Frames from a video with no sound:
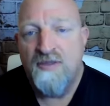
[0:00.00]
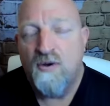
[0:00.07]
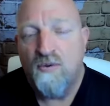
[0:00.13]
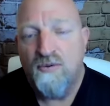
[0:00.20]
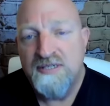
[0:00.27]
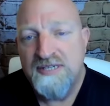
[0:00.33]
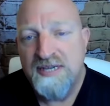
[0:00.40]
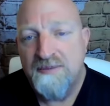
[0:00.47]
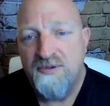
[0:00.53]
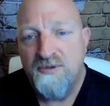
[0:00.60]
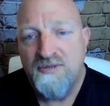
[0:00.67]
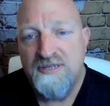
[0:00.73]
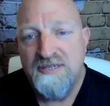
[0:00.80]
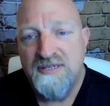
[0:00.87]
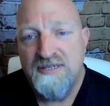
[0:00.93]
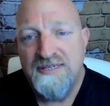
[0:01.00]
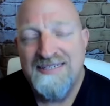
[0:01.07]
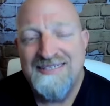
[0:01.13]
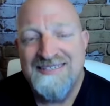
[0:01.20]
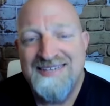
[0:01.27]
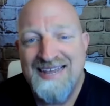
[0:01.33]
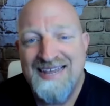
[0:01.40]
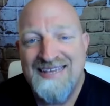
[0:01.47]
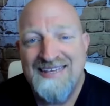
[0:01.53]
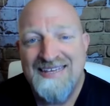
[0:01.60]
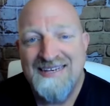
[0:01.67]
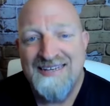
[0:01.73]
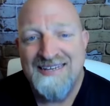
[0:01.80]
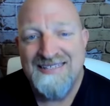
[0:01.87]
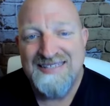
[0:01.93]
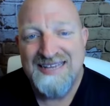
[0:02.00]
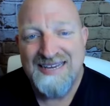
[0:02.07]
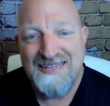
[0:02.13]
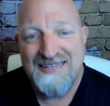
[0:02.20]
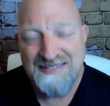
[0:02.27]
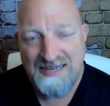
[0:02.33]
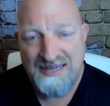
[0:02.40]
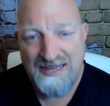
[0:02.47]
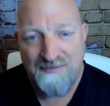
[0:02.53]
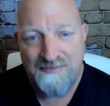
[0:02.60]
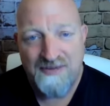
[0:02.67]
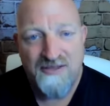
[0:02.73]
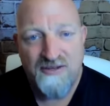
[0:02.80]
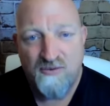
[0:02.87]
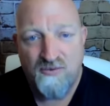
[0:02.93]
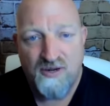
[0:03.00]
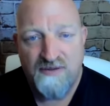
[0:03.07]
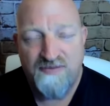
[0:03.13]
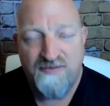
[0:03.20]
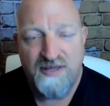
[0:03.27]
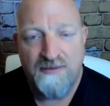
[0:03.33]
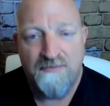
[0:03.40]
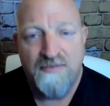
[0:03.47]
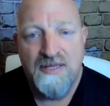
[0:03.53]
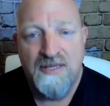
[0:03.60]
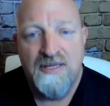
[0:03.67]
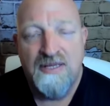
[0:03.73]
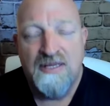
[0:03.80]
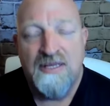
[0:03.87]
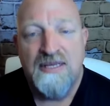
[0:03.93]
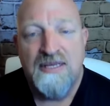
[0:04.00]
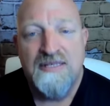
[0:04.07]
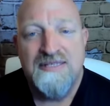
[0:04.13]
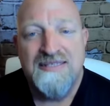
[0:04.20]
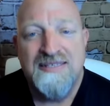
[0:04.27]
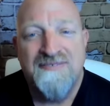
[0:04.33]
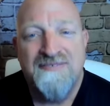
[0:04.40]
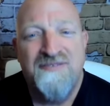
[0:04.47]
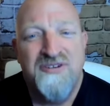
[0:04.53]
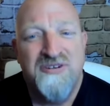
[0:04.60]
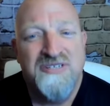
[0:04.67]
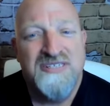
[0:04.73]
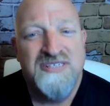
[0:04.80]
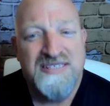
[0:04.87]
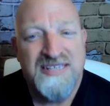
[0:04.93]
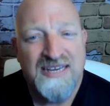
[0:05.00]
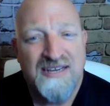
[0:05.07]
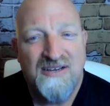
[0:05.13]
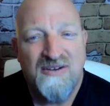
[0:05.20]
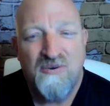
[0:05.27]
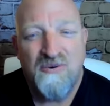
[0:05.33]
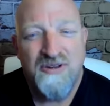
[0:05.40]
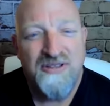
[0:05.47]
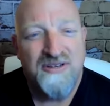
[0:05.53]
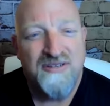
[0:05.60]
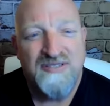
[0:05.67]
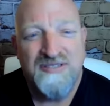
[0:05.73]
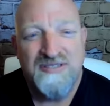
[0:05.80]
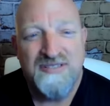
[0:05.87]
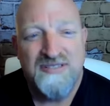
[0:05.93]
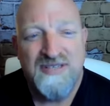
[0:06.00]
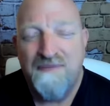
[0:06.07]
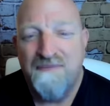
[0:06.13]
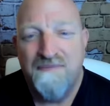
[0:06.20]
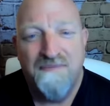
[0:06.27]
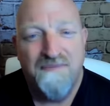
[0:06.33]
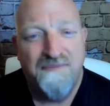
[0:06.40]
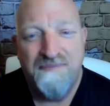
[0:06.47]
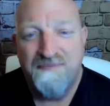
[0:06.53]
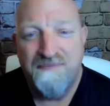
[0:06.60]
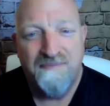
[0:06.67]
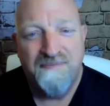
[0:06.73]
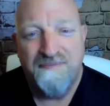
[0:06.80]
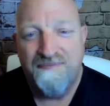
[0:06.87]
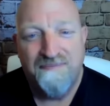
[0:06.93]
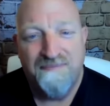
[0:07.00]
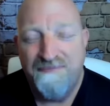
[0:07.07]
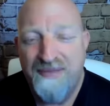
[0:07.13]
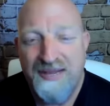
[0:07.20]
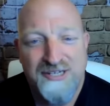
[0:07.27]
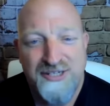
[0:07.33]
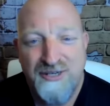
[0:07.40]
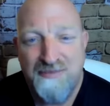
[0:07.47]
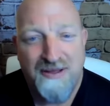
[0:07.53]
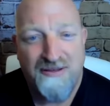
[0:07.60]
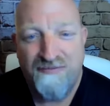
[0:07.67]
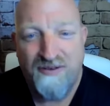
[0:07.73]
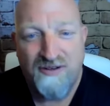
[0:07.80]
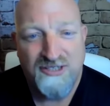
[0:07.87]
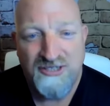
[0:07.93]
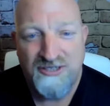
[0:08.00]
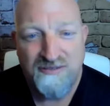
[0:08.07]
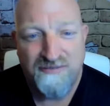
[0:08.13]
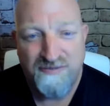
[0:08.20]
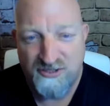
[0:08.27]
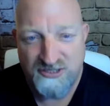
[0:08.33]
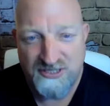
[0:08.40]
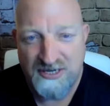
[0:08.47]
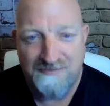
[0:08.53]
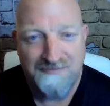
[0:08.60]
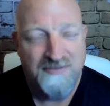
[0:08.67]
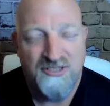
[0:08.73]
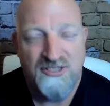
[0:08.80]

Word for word: The only time you would need to take it a second time, either one of them, is if you're sick or there's some major malfunction the first time.